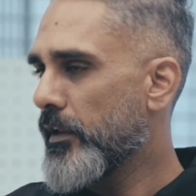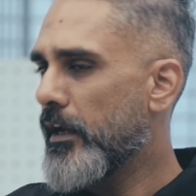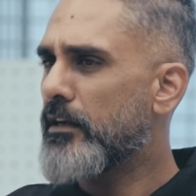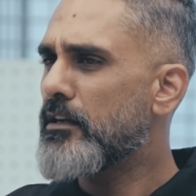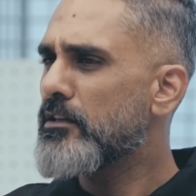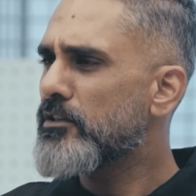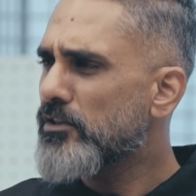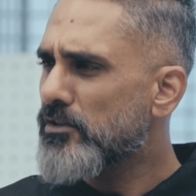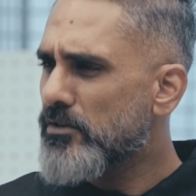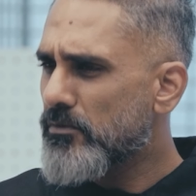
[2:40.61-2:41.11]

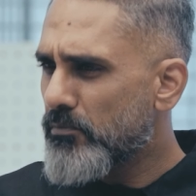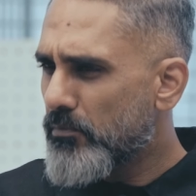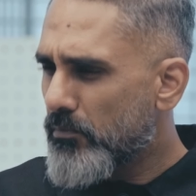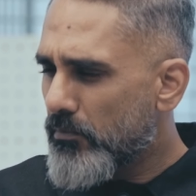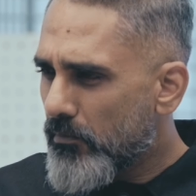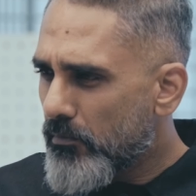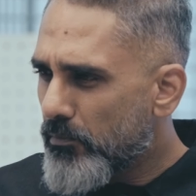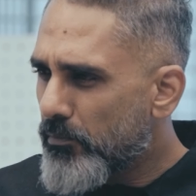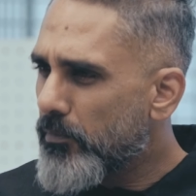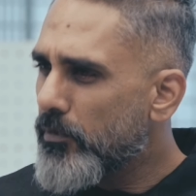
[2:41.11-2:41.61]
It'll just,
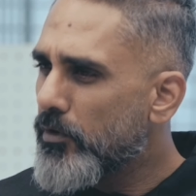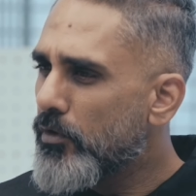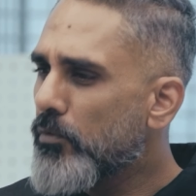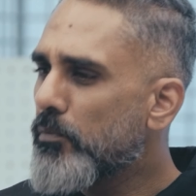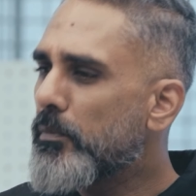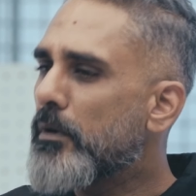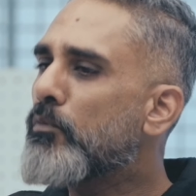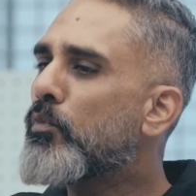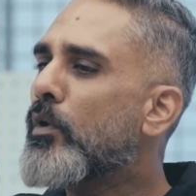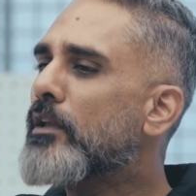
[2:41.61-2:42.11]

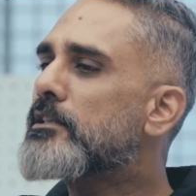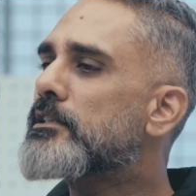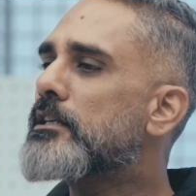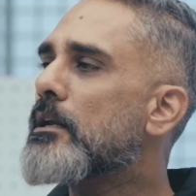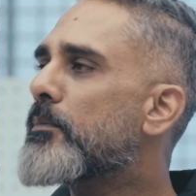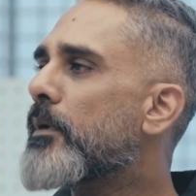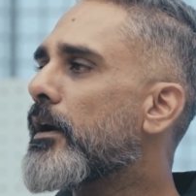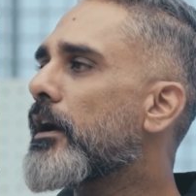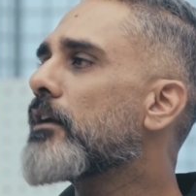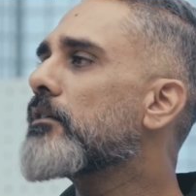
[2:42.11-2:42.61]
be one
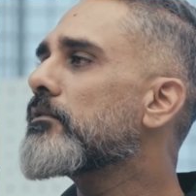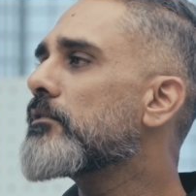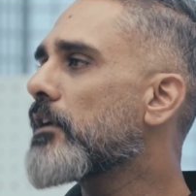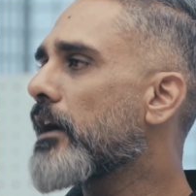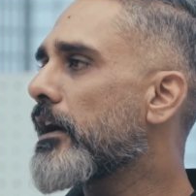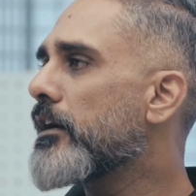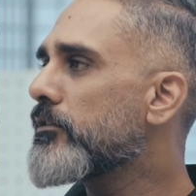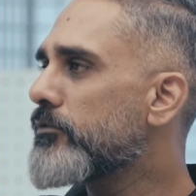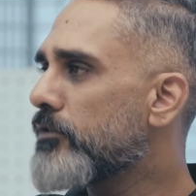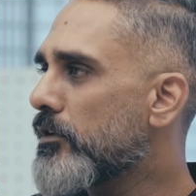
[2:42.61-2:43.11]
step ahead of the
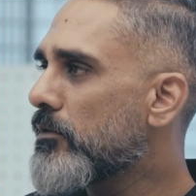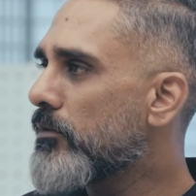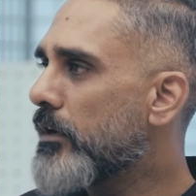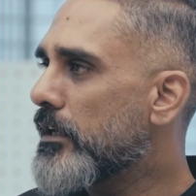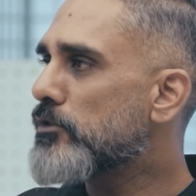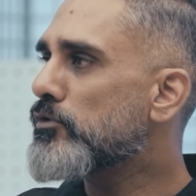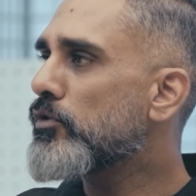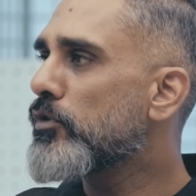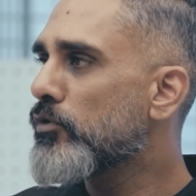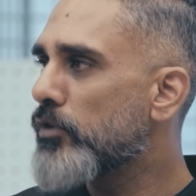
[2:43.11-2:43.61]
rider for a
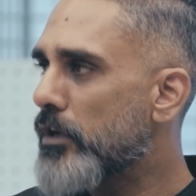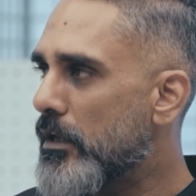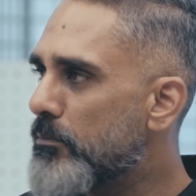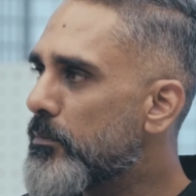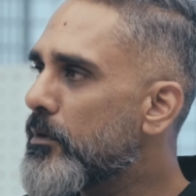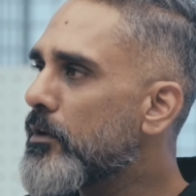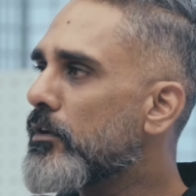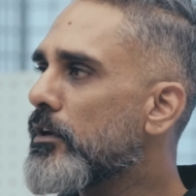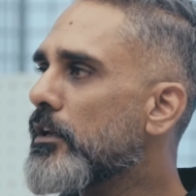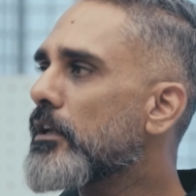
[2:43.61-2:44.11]
while. So you
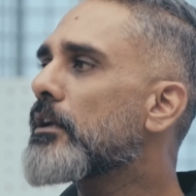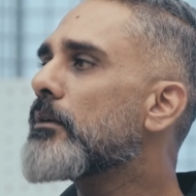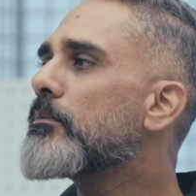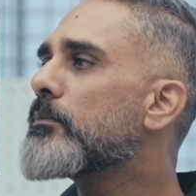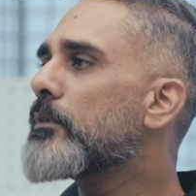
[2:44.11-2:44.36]
keep learning.